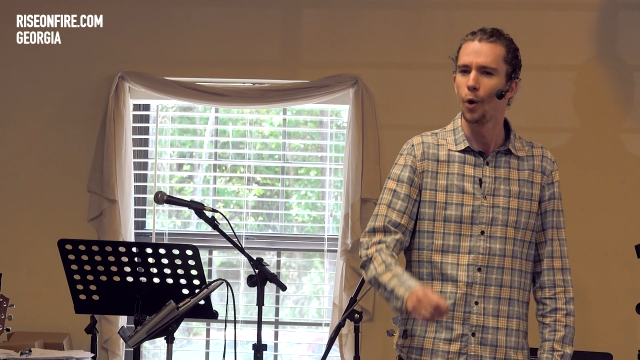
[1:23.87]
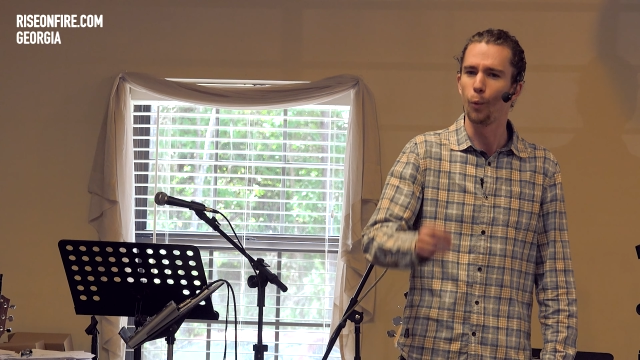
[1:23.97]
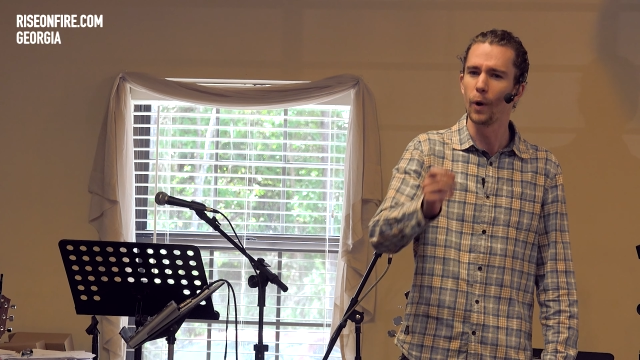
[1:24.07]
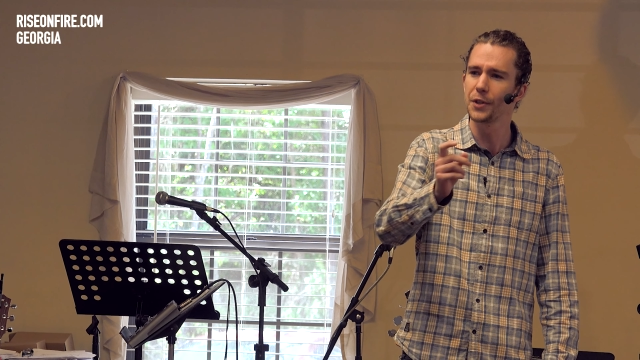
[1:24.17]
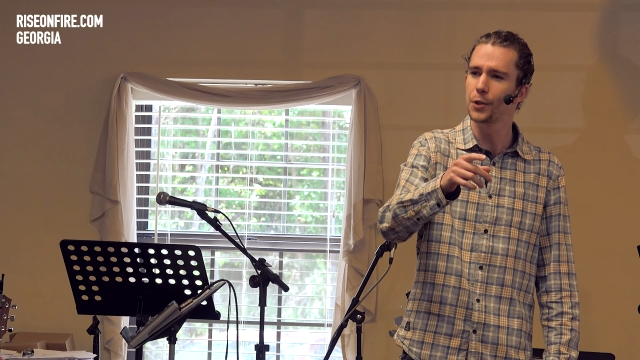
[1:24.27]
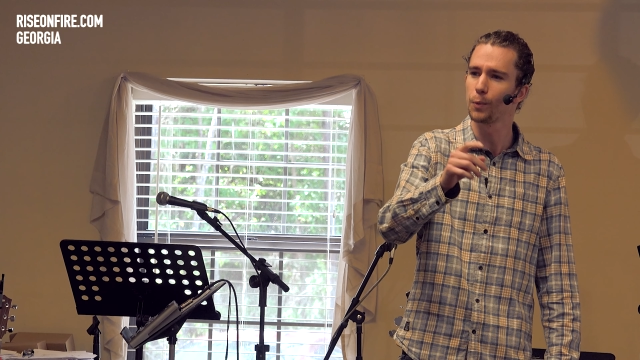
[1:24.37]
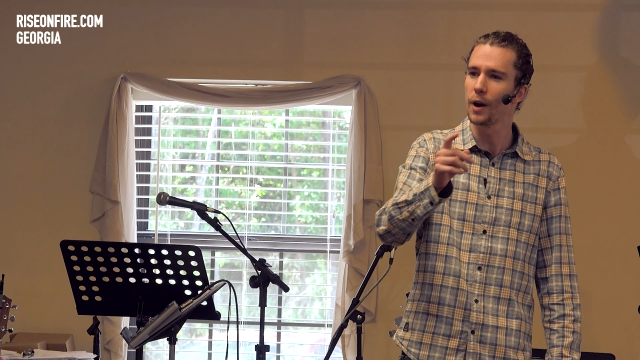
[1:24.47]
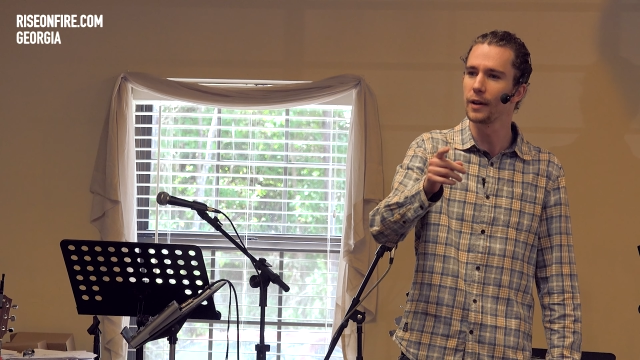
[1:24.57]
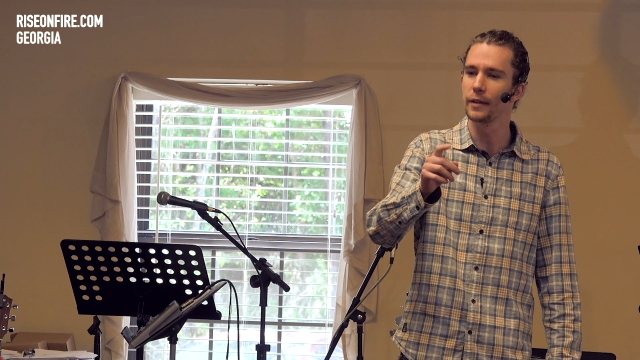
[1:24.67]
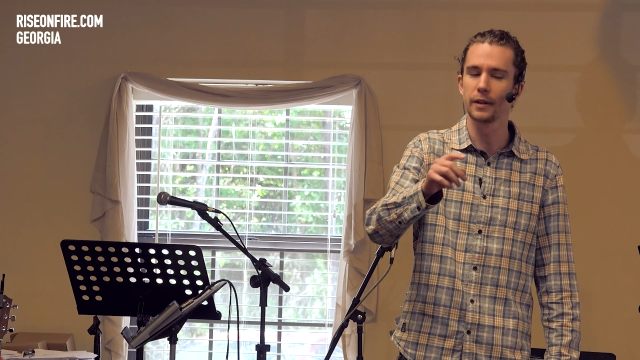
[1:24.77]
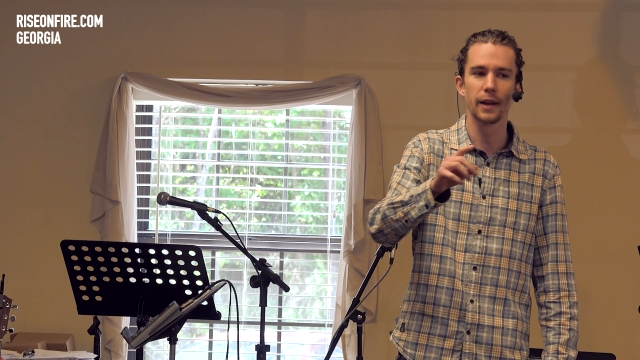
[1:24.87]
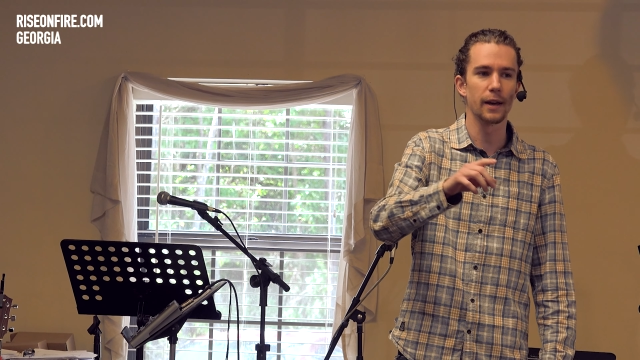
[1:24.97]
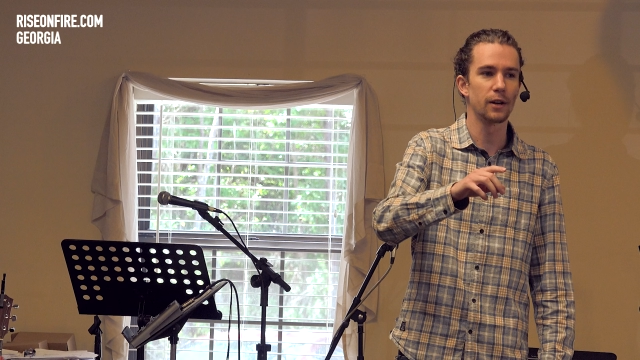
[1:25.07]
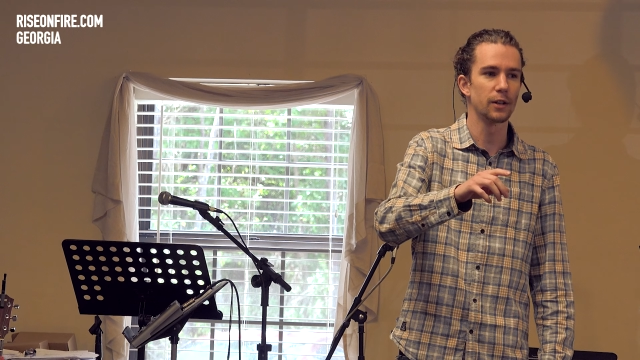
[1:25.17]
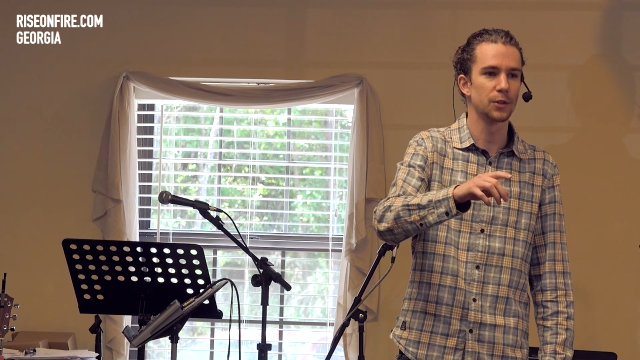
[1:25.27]
Which one of the
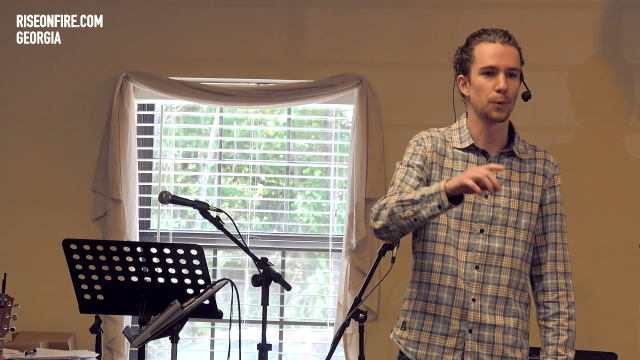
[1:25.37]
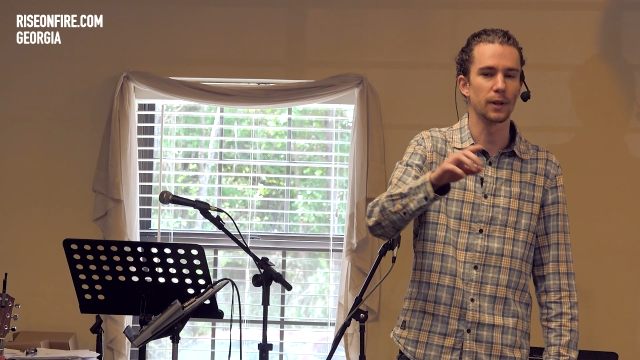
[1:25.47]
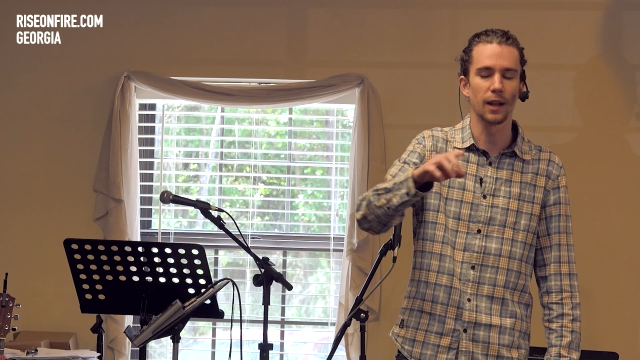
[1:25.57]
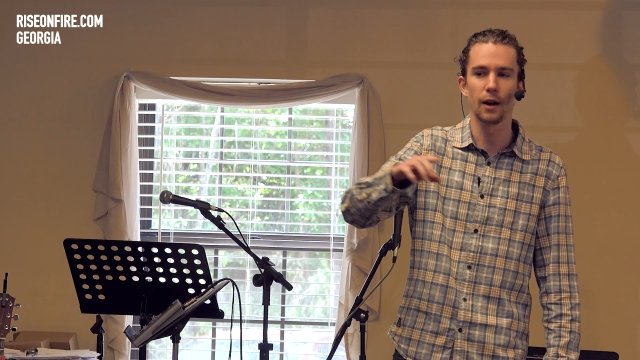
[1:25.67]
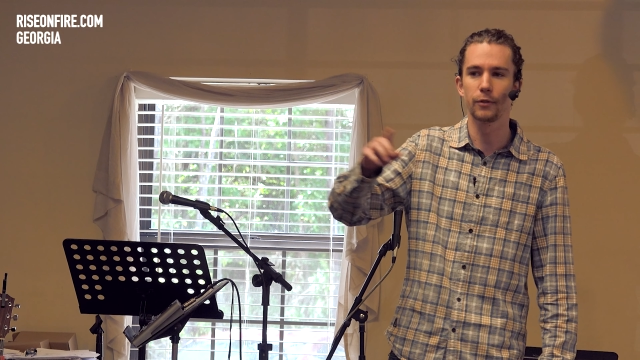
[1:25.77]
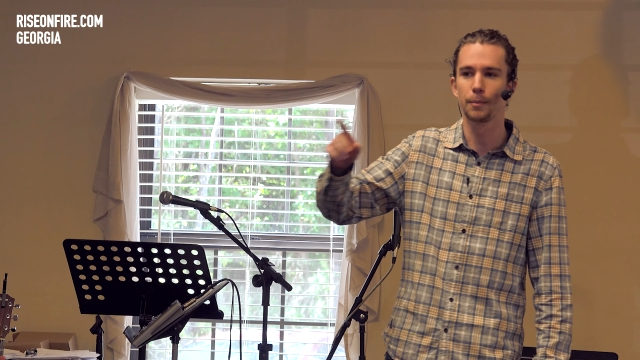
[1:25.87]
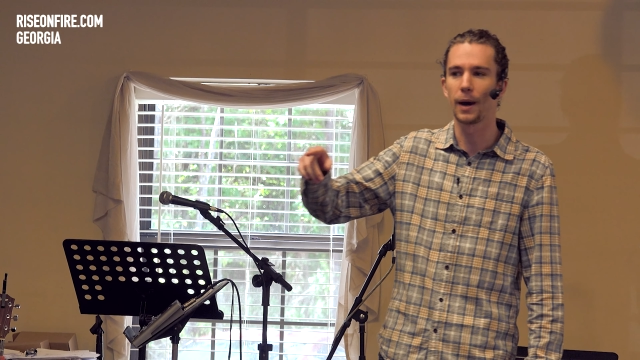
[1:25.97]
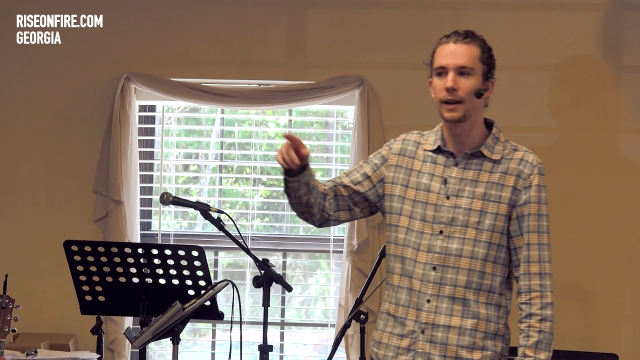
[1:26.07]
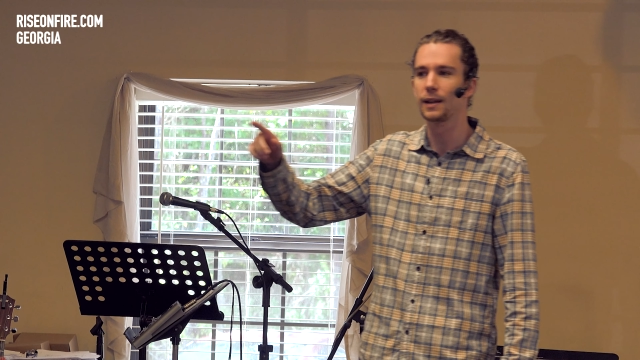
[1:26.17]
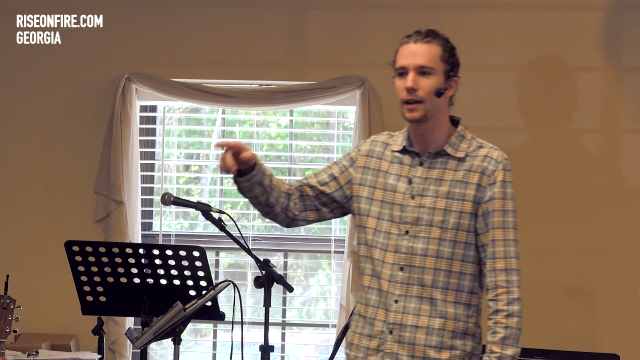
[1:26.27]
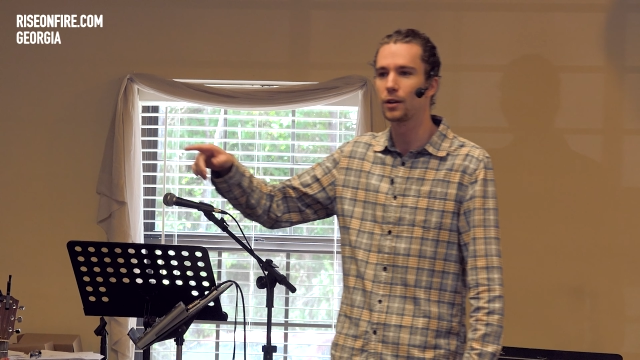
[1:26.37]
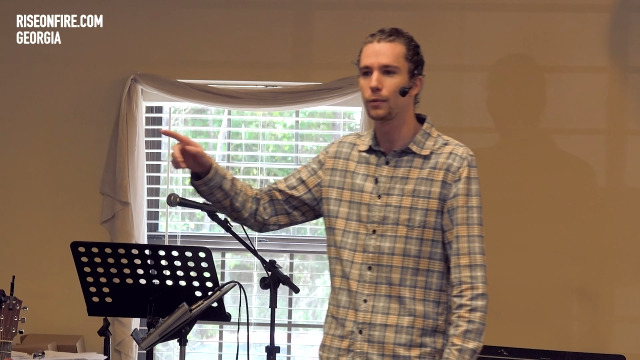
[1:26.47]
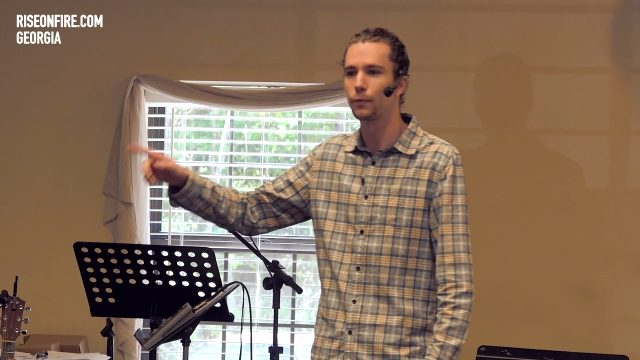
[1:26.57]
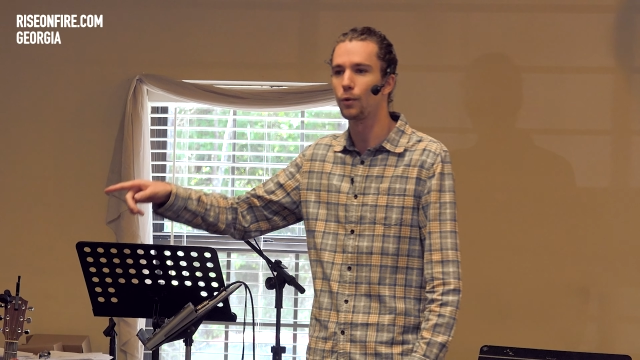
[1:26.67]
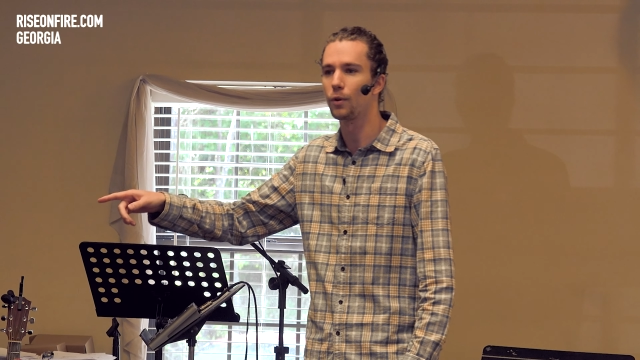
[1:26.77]
debtors would love the moneylender
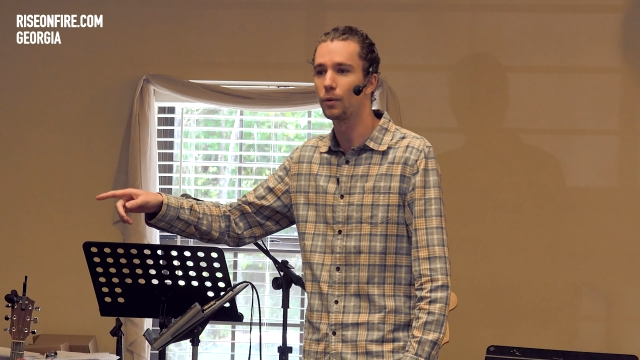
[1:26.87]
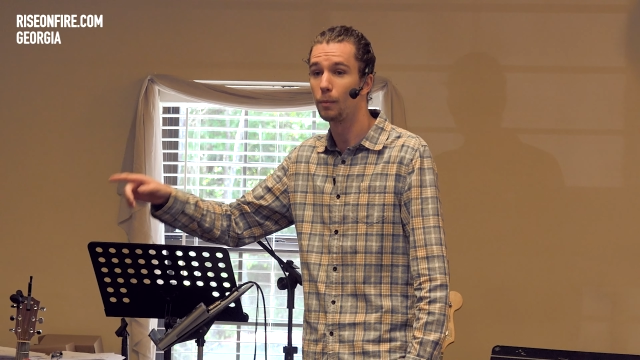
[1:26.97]
for,